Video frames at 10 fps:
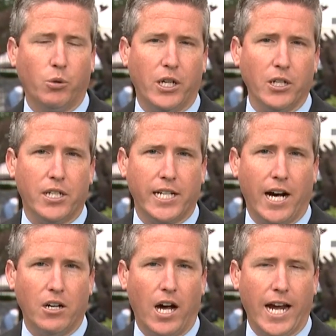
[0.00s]
we could
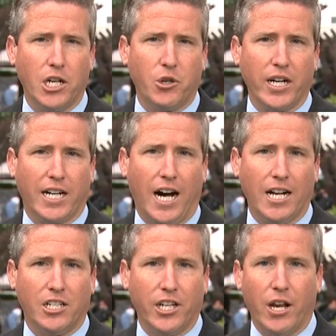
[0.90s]
tell Andrea
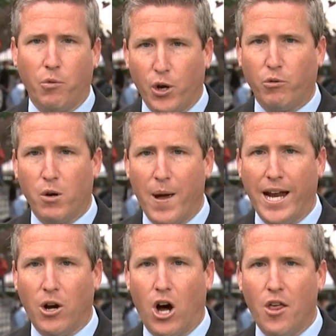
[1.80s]
Constand will
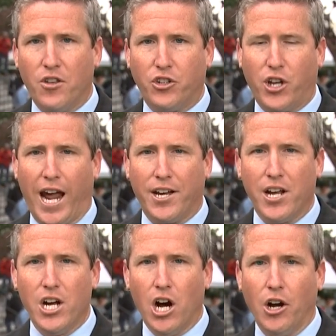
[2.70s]
remain on the stand
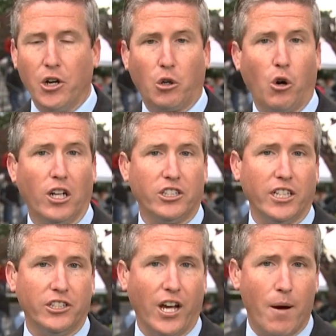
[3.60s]
under cross
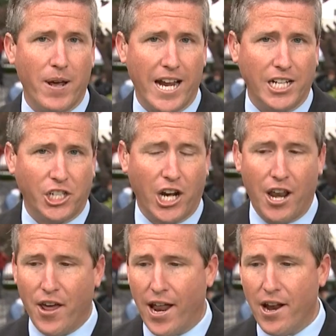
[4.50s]
examination
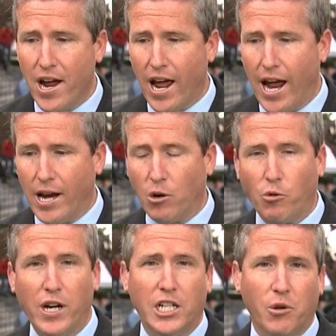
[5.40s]
and then a
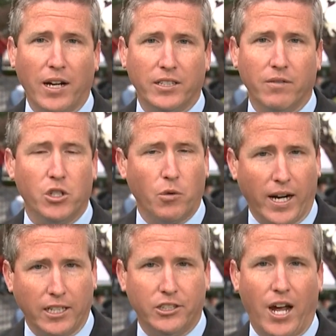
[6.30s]
redress of
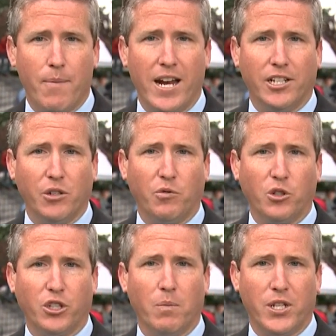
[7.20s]
direct examination for
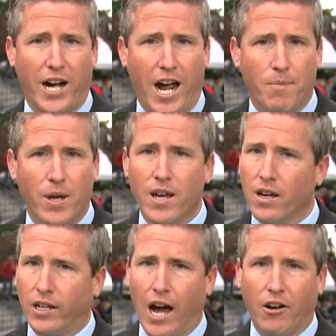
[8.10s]
some time.
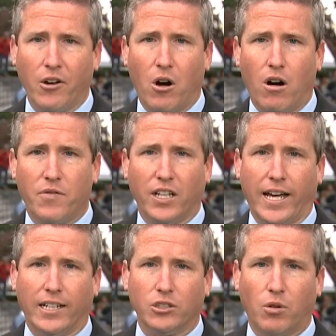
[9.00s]
Count on all of the
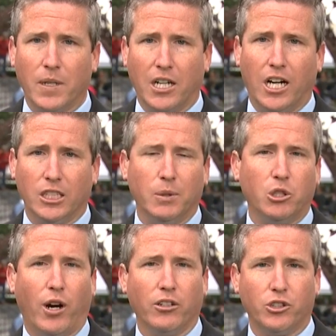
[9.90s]
latest from the Cosby
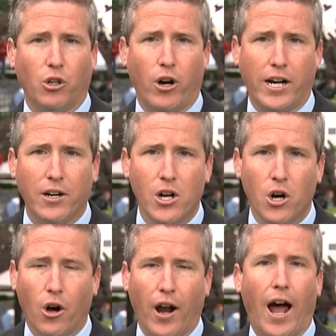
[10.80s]
trial starting
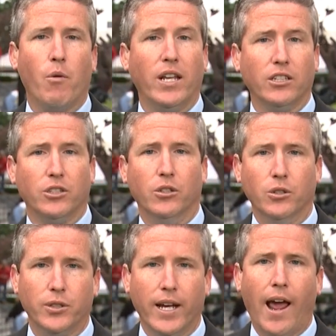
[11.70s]
on Eyewitness
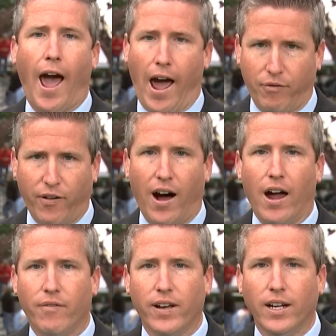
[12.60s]
News at
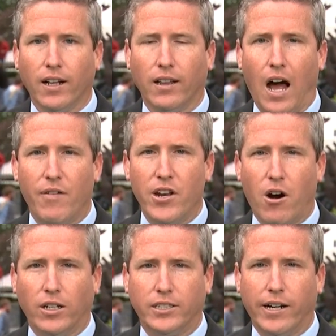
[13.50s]
5. Live in
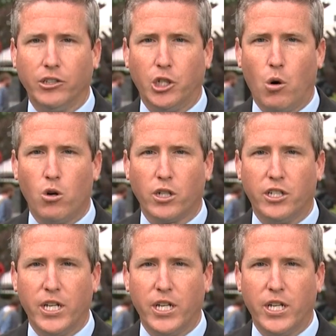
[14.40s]
Norristown, Joe Holden in